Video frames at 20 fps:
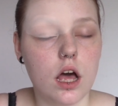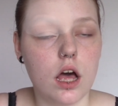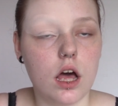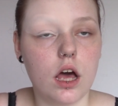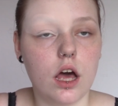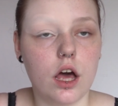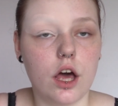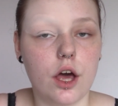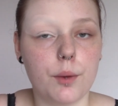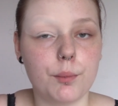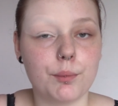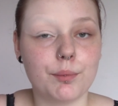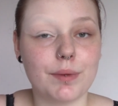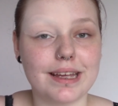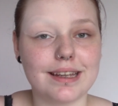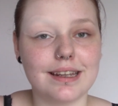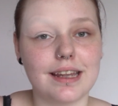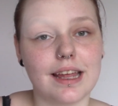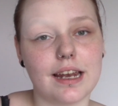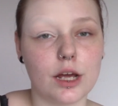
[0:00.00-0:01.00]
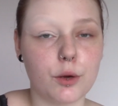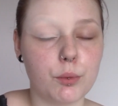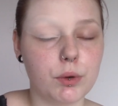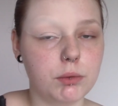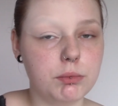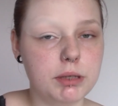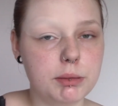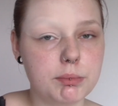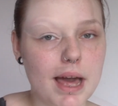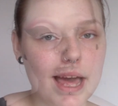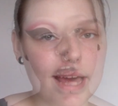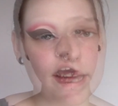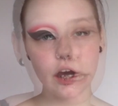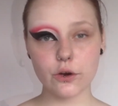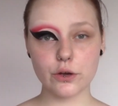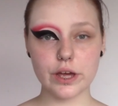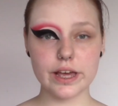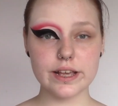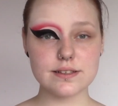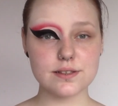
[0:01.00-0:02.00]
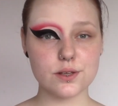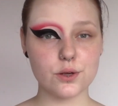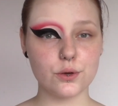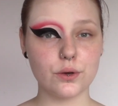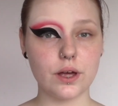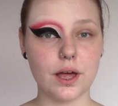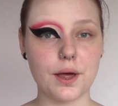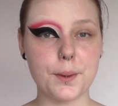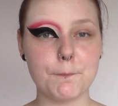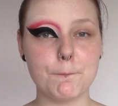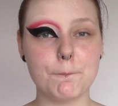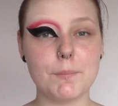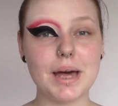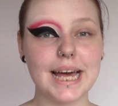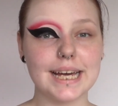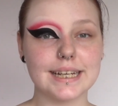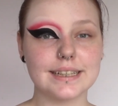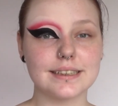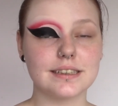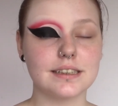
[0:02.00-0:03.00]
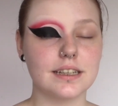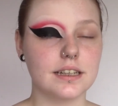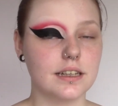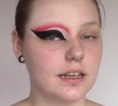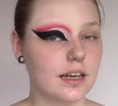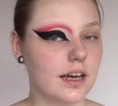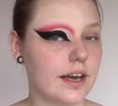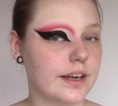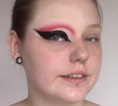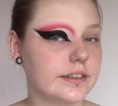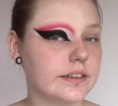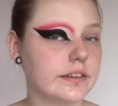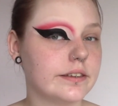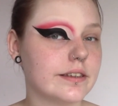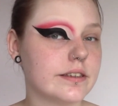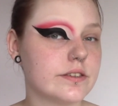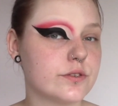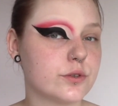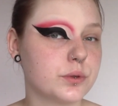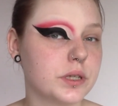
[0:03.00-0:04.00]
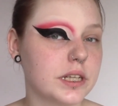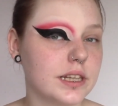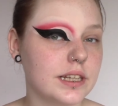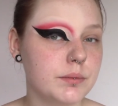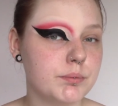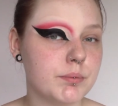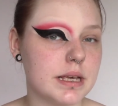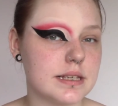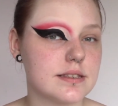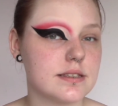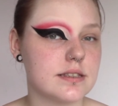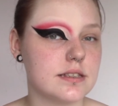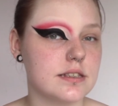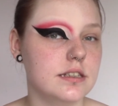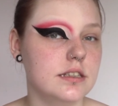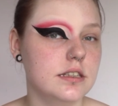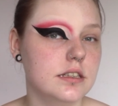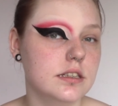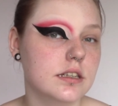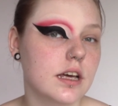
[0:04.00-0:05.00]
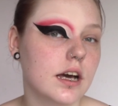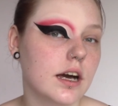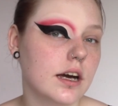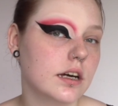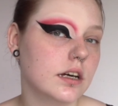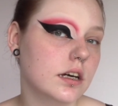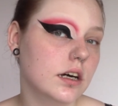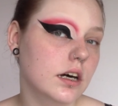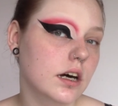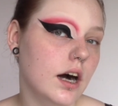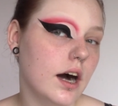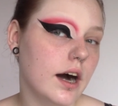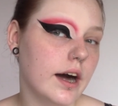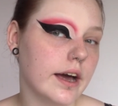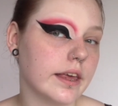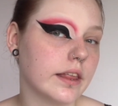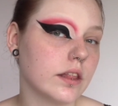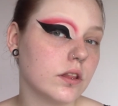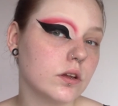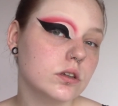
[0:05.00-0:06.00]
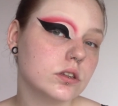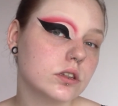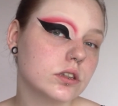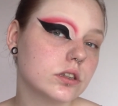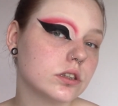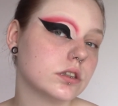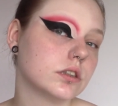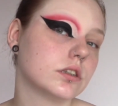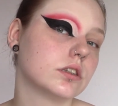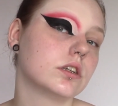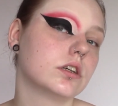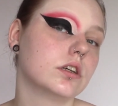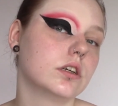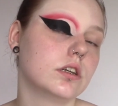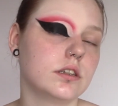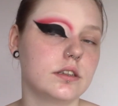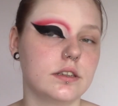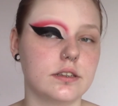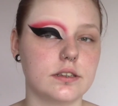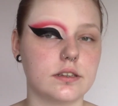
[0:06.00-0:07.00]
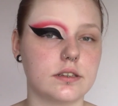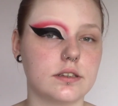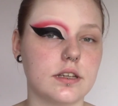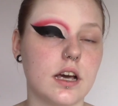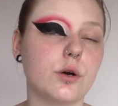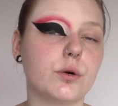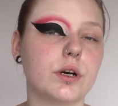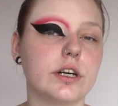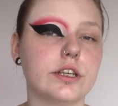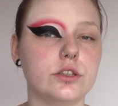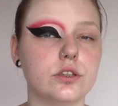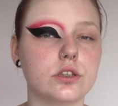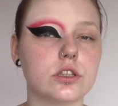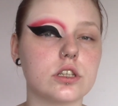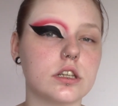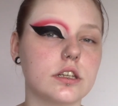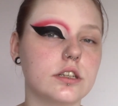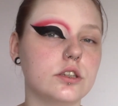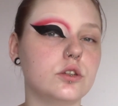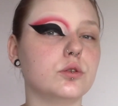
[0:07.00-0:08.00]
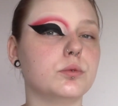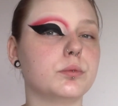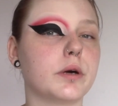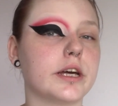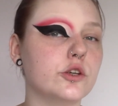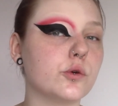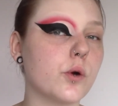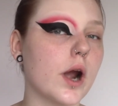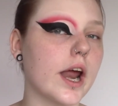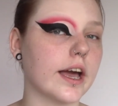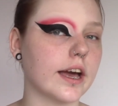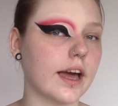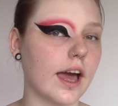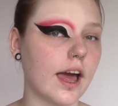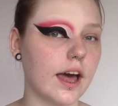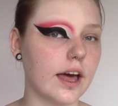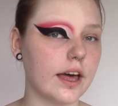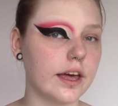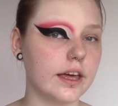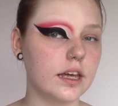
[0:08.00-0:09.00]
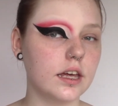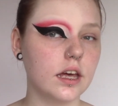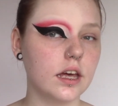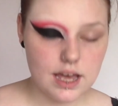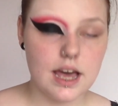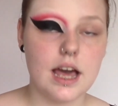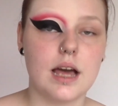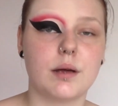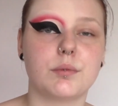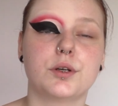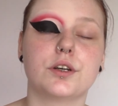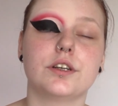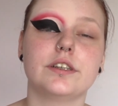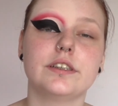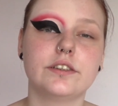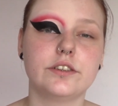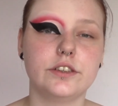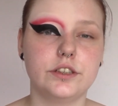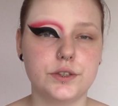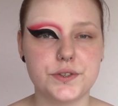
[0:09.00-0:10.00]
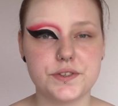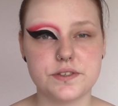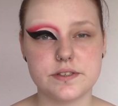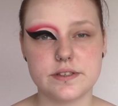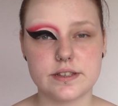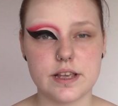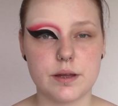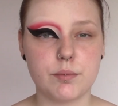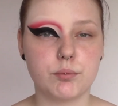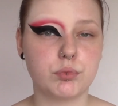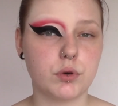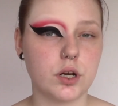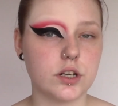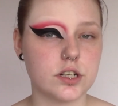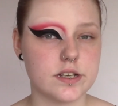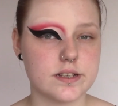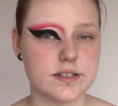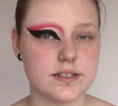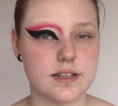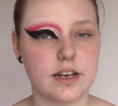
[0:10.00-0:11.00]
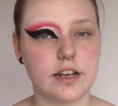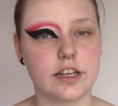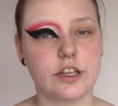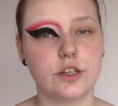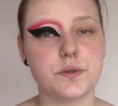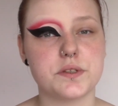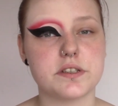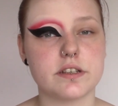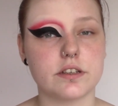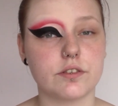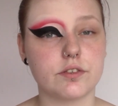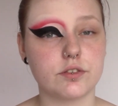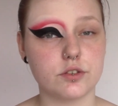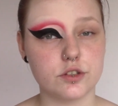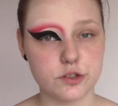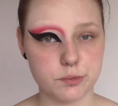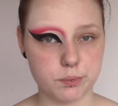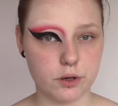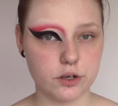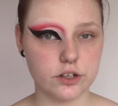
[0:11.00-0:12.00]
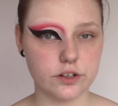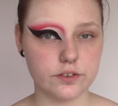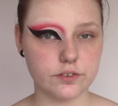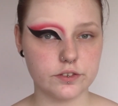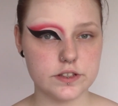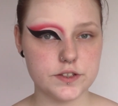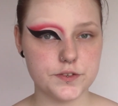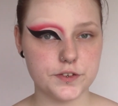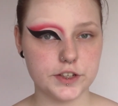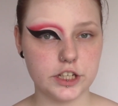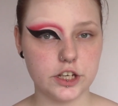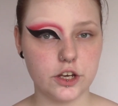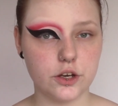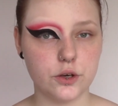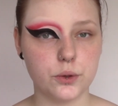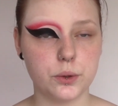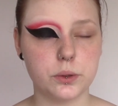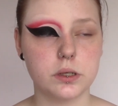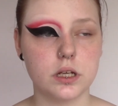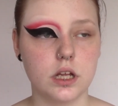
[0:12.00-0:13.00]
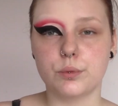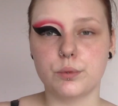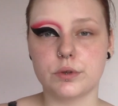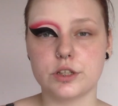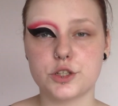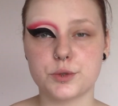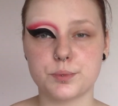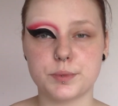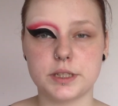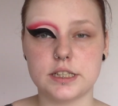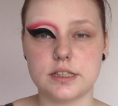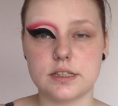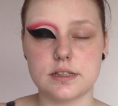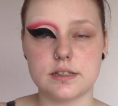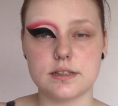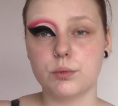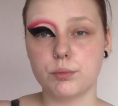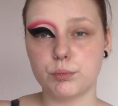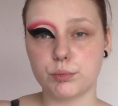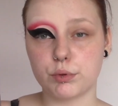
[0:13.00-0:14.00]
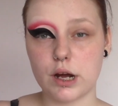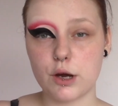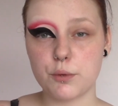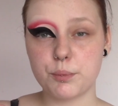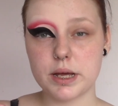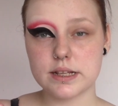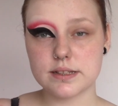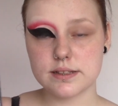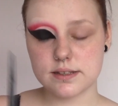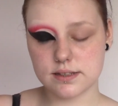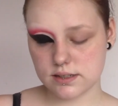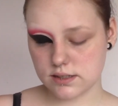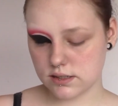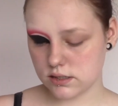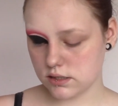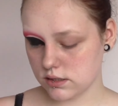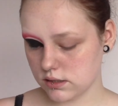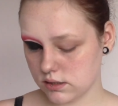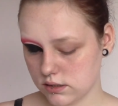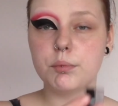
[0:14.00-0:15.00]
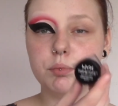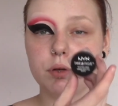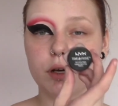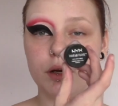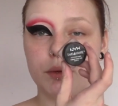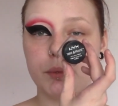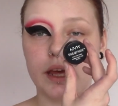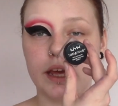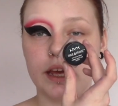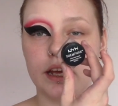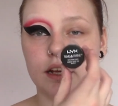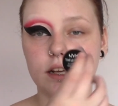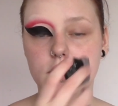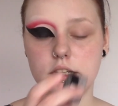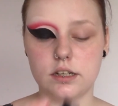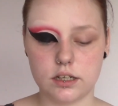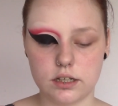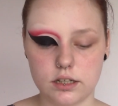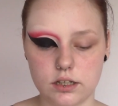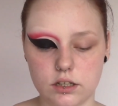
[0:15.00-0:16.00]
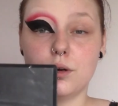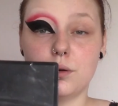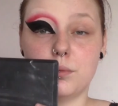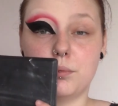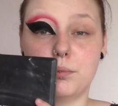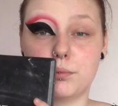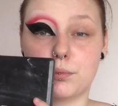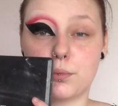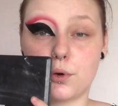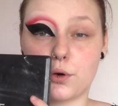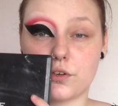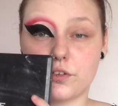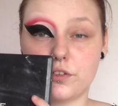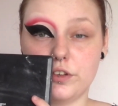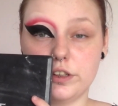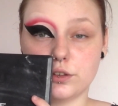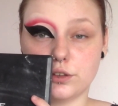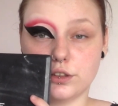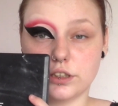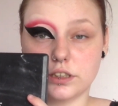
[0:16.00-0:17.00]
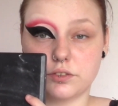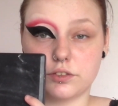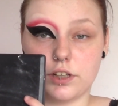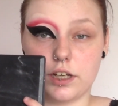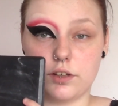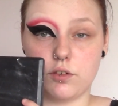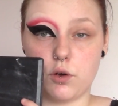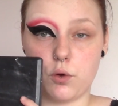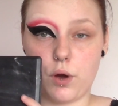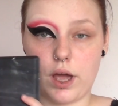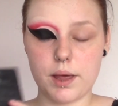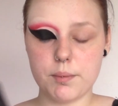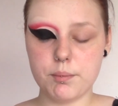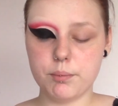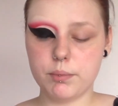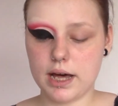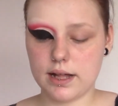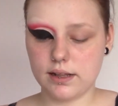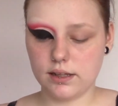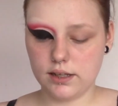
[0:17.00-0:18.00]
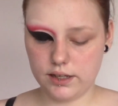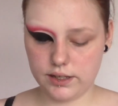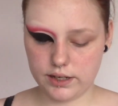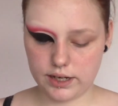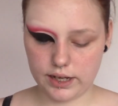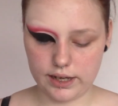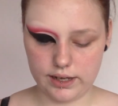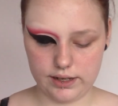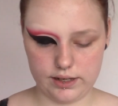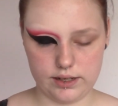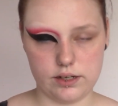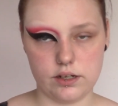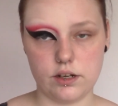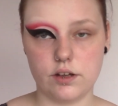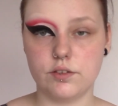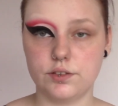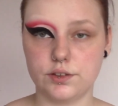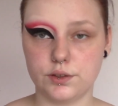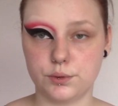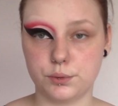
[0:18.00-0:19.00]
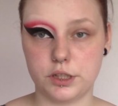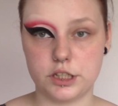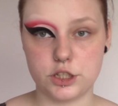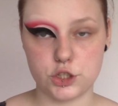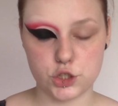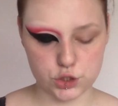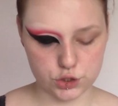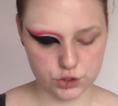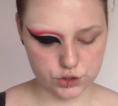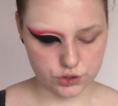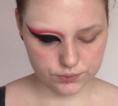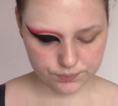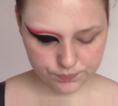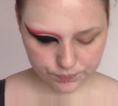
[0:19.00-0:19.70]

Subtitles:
And then I will be back. Okay, so I'm back. I did this really messy eye look. This is how I usually do my drag eye. I'm going to use the same products that I used in the first part of this video, which means brow pencil, pomade, Morphe 35OM palette, and foundation.